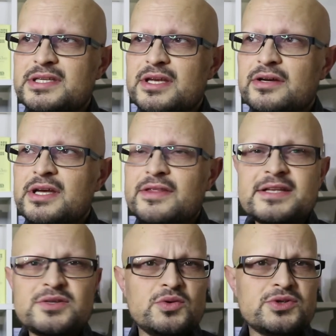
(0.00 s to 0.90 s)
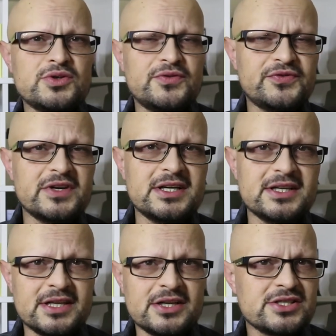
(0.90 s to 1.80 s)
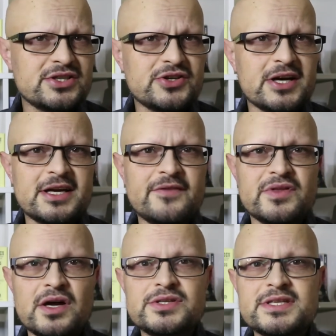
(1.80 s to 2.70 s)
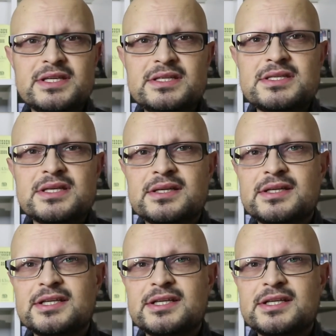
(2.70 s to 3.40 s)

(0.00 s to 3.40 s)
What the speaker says: So that's all sort of, just to try and cover those things.